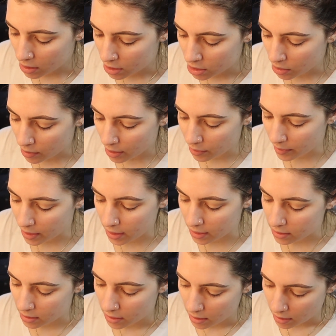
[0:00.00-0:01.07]
So
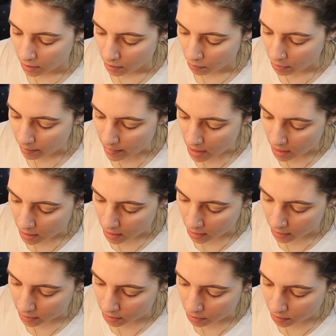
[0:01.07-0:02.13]
anyways, we met in
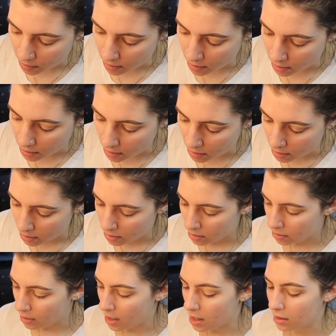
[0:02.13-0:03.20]
high school
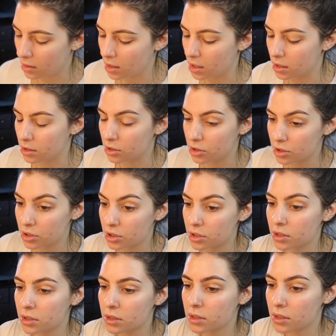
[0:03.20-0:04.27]
at lunch.